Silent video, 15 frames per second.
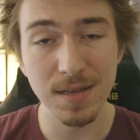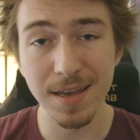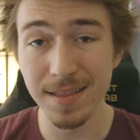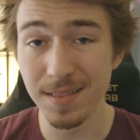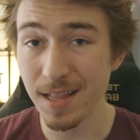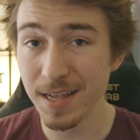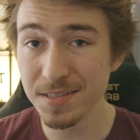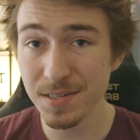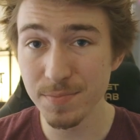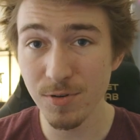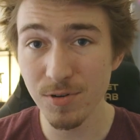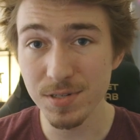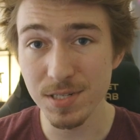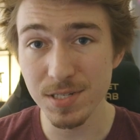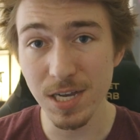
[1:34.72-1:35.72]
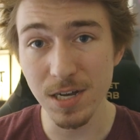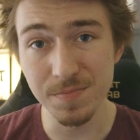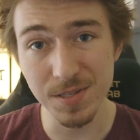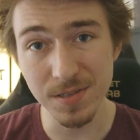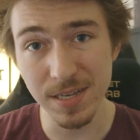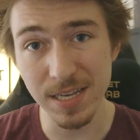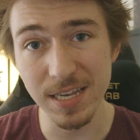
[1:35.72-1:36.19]
And lens support just
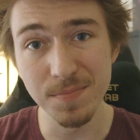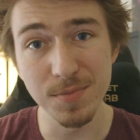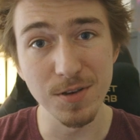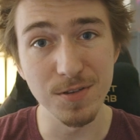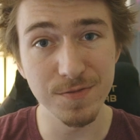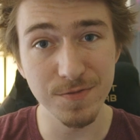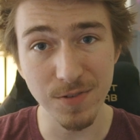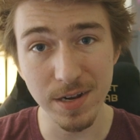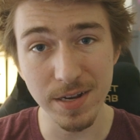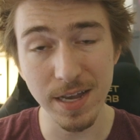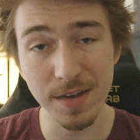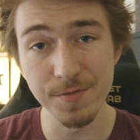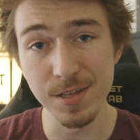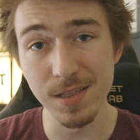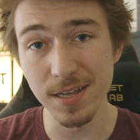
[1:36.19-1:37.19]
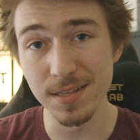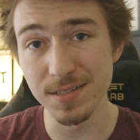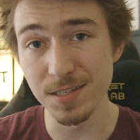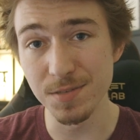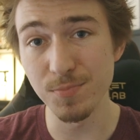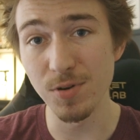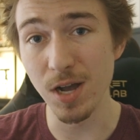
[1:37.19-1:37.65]
helps you keep those front heavy
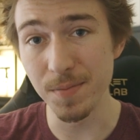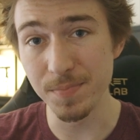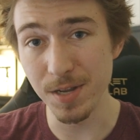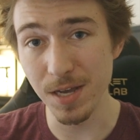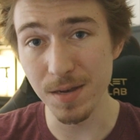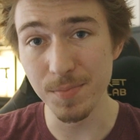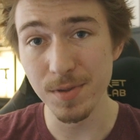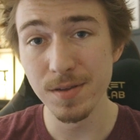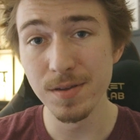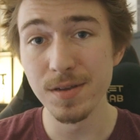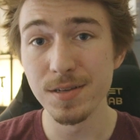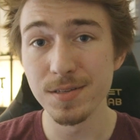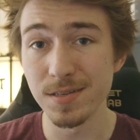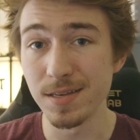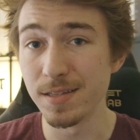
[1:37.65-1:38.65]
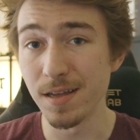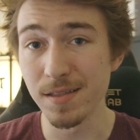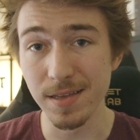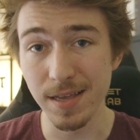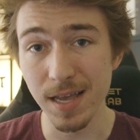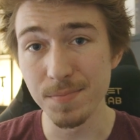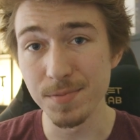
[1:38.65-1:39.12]
lenses propped up so that
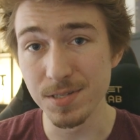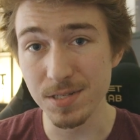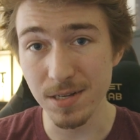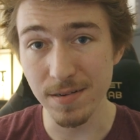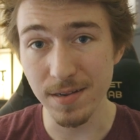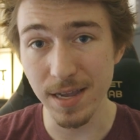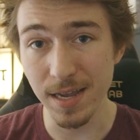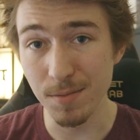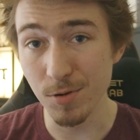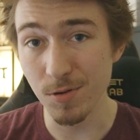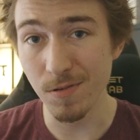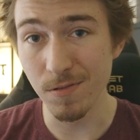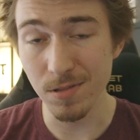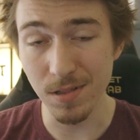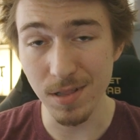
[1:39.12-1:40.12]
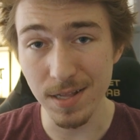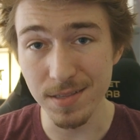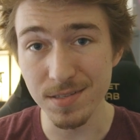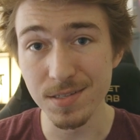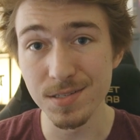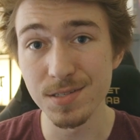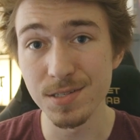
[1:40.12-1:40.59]
nothing happens to your camera or the
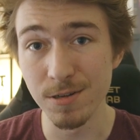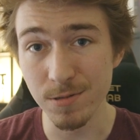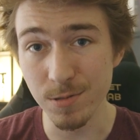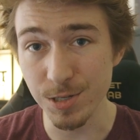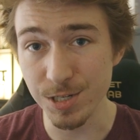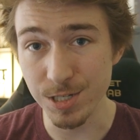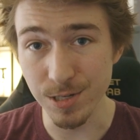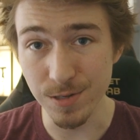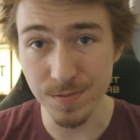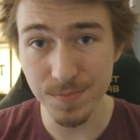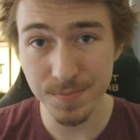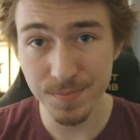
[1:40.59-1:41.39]
lenses during the shoot.